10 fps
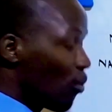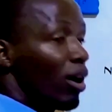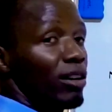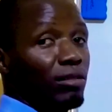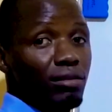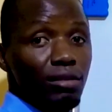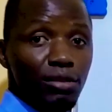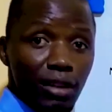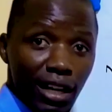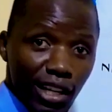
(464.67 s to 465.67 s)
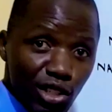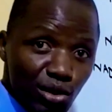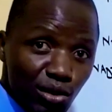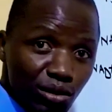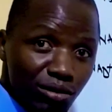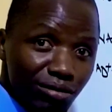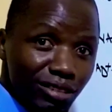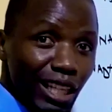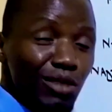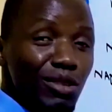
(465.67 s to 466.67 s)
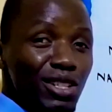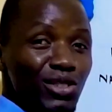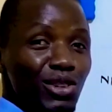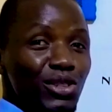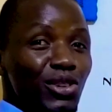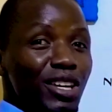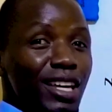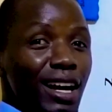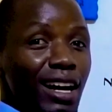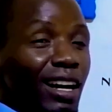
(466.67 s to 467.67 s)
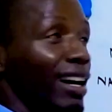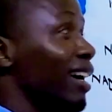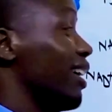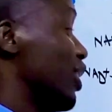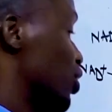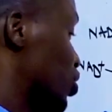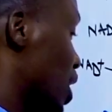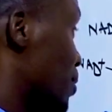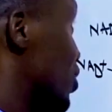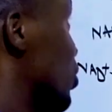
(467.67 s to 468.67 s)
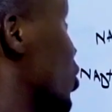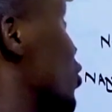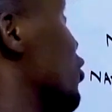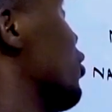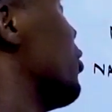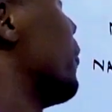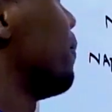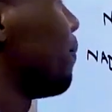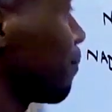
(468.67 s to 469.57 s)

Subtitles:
one FAD H2. That means also here, the total amount of